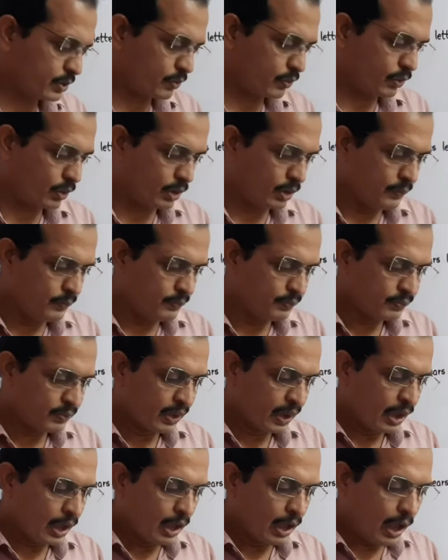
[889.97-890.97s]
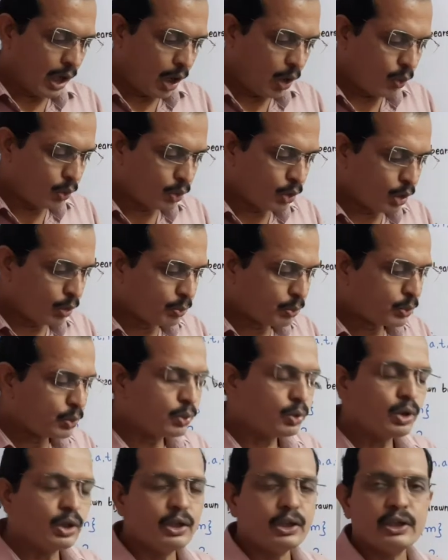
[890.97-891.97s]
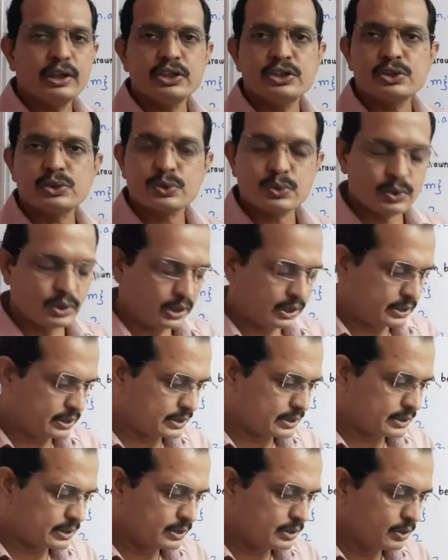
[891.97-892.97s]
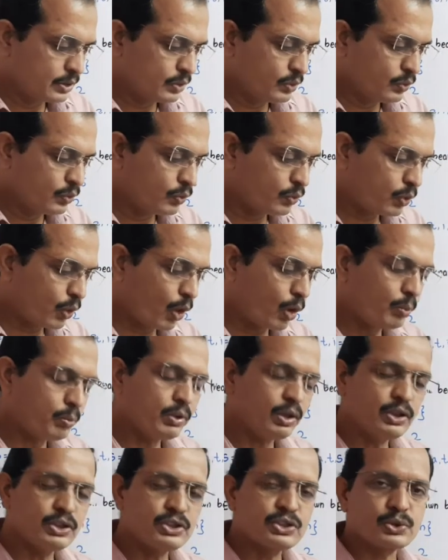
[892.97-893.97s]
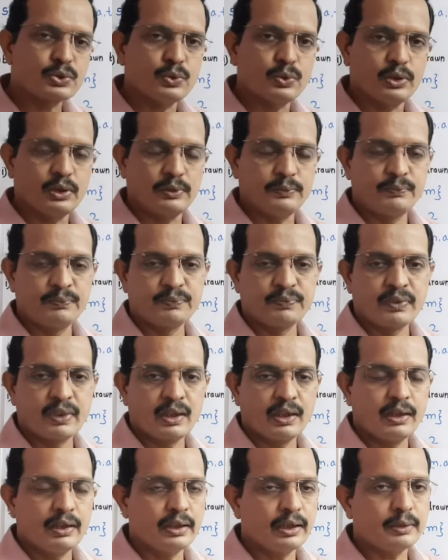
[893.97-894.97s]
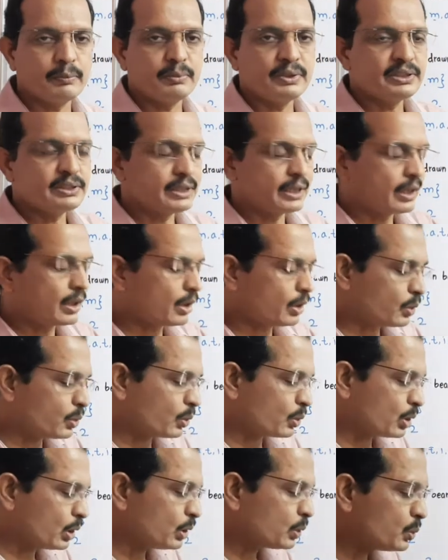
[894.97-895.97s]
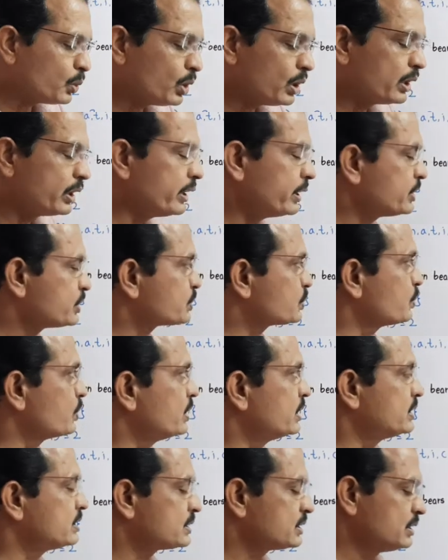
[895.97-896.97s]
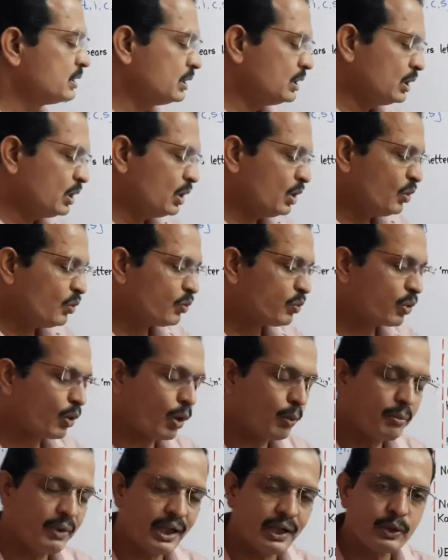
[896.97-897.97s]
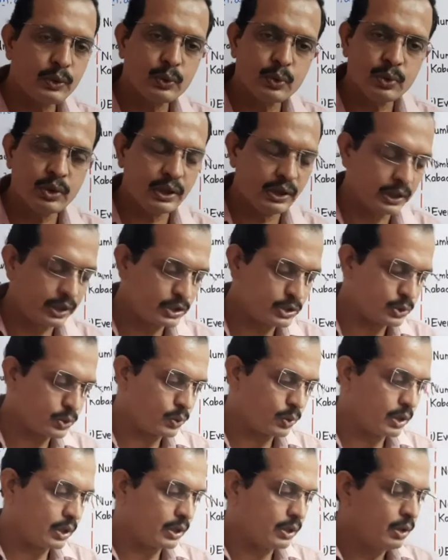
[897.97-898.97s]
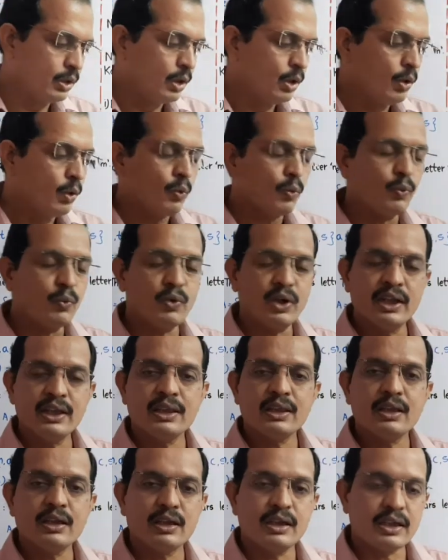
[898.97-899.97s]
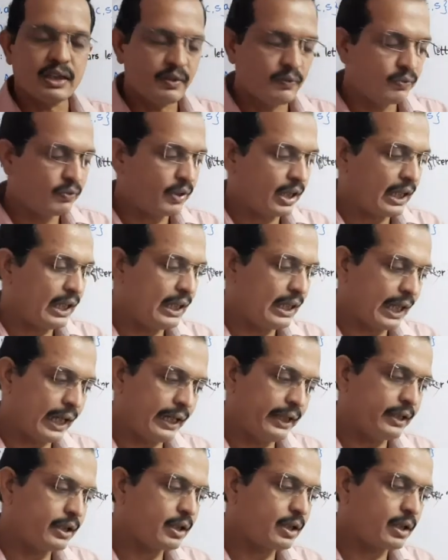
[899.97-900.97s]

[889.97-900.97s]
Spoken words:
of all. Out of 200 students from a school, that means there are total 200 students. From that 200 students, 135 like